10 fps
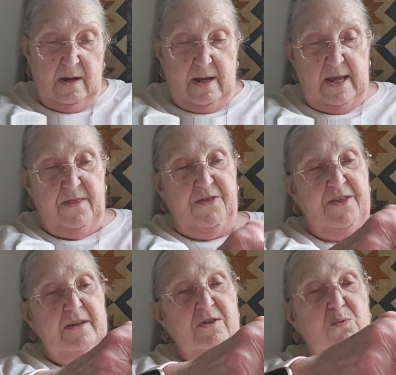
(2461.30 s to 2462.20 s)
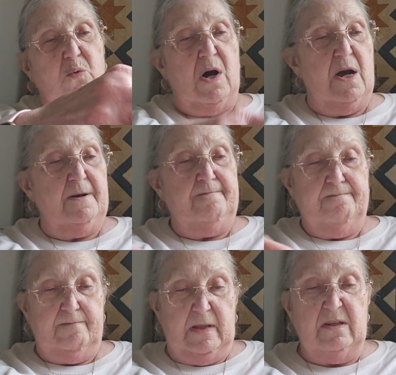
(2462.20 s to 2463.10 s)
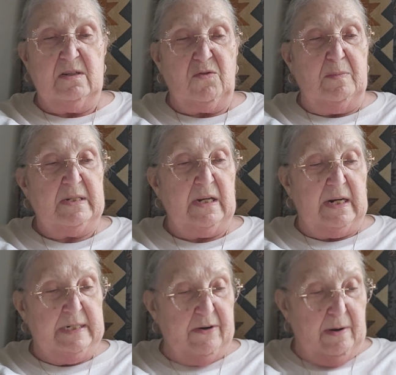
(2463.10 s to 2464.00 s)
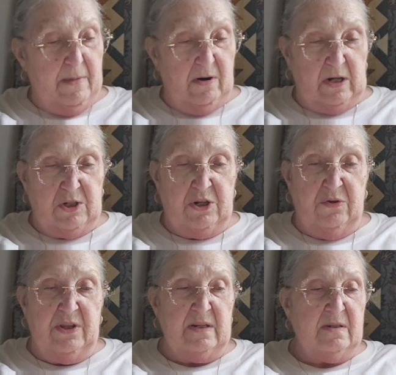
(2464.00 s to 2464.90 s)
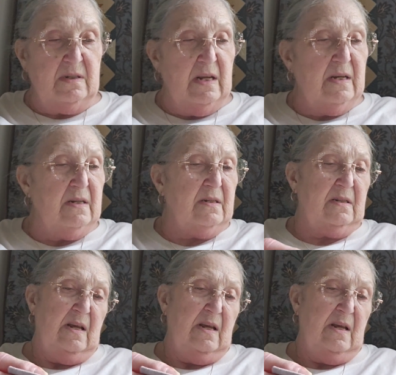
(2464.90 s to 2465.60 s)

And this one, and this is from the Secondary Market too. This is